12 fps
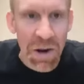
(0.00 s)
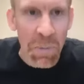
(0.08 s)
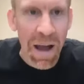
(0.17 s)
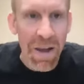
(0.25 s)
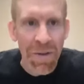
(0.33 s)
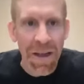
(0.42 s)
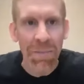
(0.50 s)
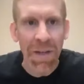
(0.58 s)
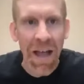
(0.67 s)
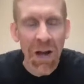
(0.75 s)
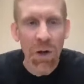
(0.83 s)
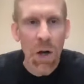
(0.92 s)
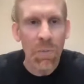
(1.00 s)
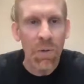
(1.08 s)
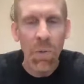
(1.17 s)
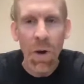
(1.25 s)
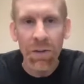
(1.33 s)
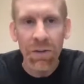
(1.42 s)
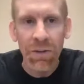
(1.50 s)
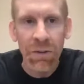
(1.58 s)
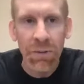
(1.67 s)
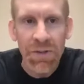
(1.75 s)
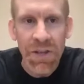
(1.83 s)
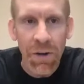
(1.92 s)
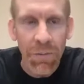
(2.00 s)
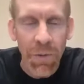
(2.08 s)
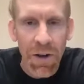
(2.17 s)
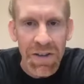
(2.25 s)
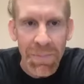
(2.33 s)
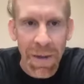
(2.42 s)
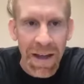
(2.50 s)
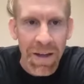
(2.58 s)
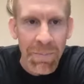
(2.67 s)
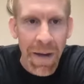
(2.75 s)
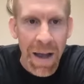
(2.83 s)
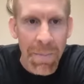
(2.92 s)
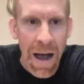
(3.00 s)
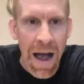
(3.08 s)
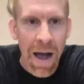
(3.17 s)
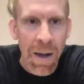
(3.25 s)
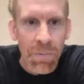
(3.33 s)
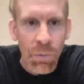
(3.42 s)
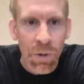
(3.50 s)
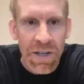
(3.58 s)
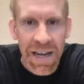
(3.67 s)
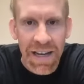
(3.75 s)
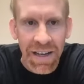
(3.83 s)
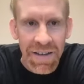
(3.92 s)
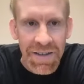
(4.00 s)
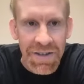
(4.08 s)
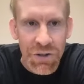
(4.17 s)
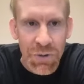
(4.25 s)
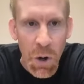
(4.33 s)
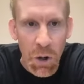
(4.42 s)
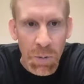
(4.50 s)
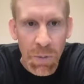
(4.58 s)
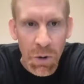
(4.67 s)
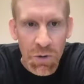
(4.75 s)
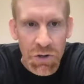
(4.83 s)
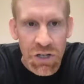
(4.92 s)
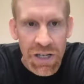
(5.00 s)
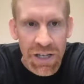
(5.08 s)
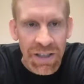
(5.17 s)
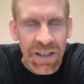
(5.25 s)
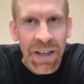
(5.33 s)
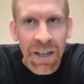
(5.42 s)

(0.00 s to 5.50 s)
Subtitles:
my family, I grew up in Waterloo, Cedar Falls, and my mom would take us to Okoboji.